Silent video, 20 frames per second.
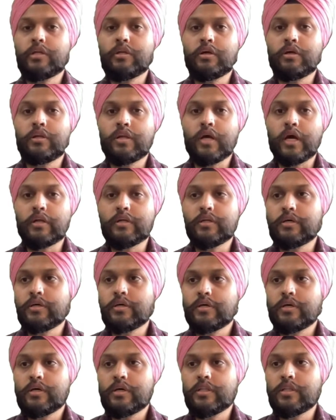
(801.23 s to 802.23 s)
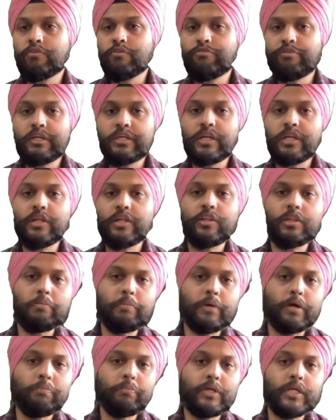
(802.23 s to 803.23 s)
done. The vigilance
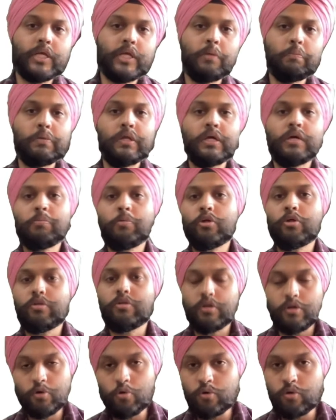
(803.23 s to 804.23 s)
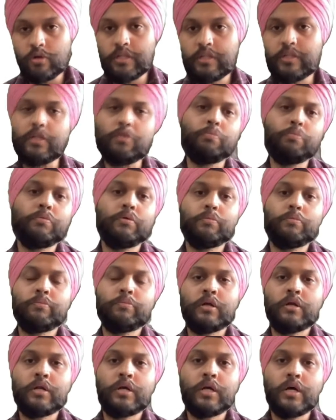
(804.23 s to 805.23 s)
department can play a role in this
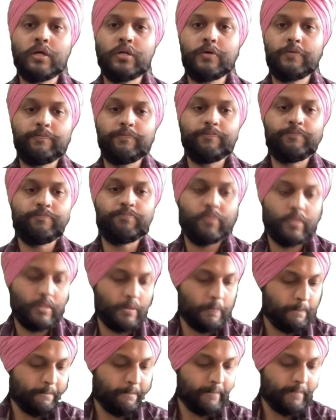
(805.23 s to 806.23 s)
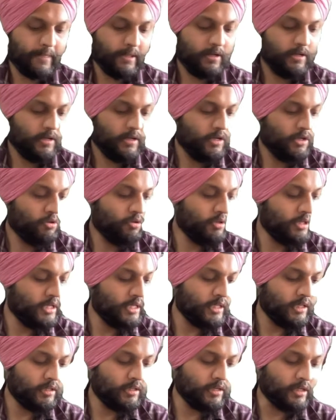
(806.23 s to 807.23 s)
regard. So
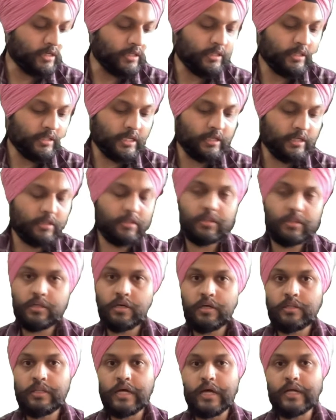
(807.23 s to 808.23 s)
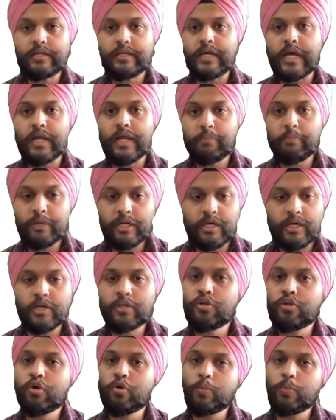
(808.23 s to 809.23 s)
these are certain things that can be
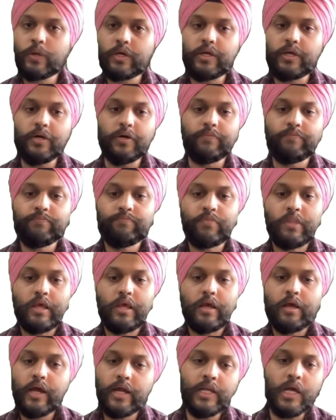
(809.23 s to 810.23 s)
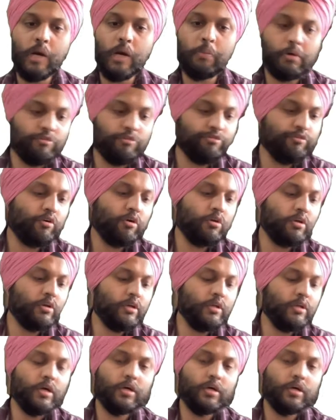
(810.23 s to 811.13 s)
done over here. And above all,